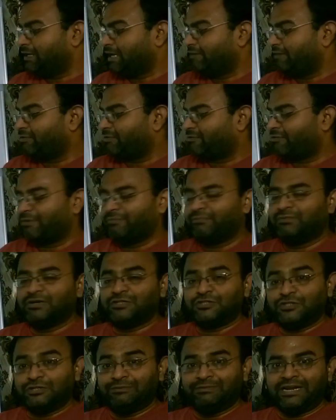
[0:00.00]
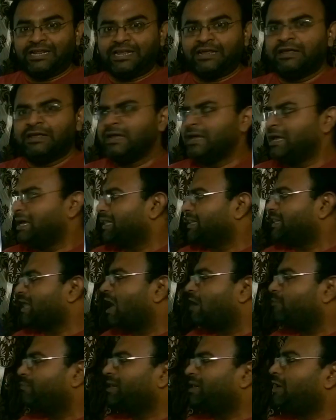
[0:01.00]
even from Germany, they
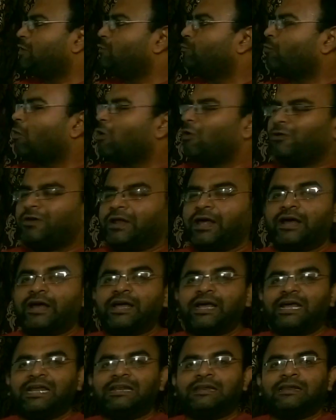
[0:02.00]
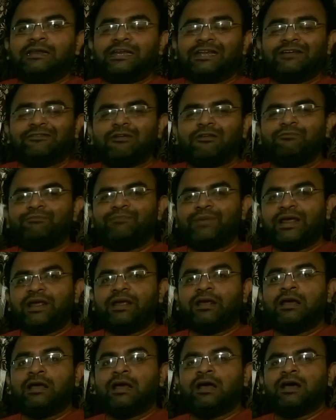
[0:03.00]
have been involved in developing
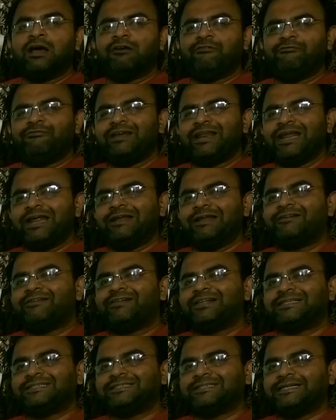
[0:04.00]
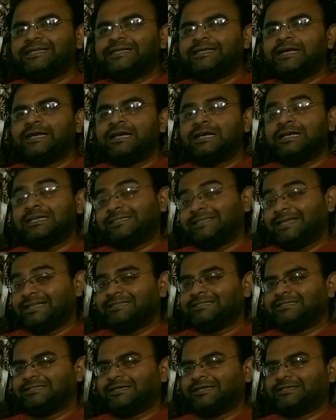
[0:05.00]
very interesting
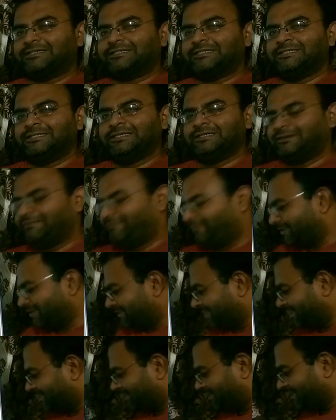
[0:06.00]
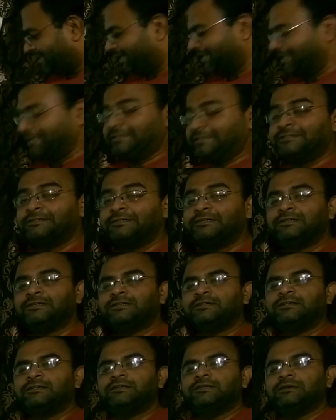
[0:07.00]
sensors for such study.
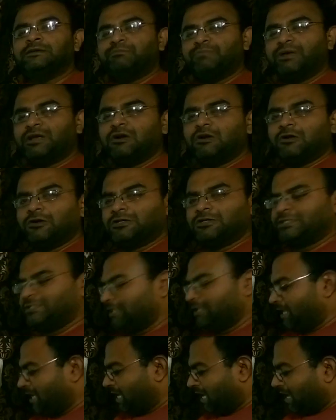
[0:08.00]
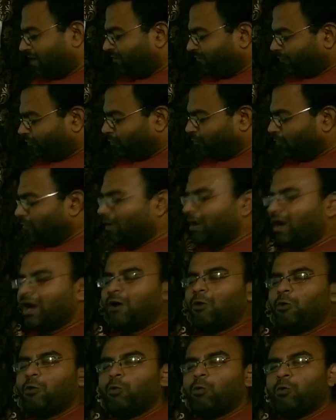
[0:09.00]
Because if you
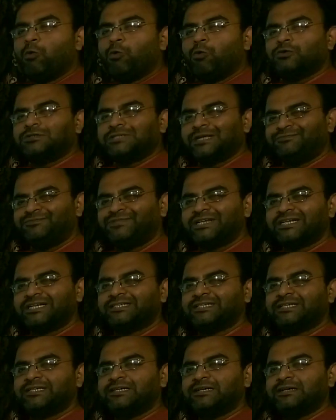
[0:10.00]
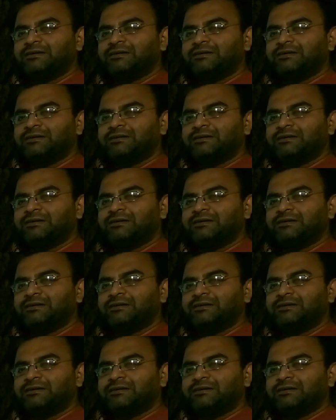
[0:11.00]
subject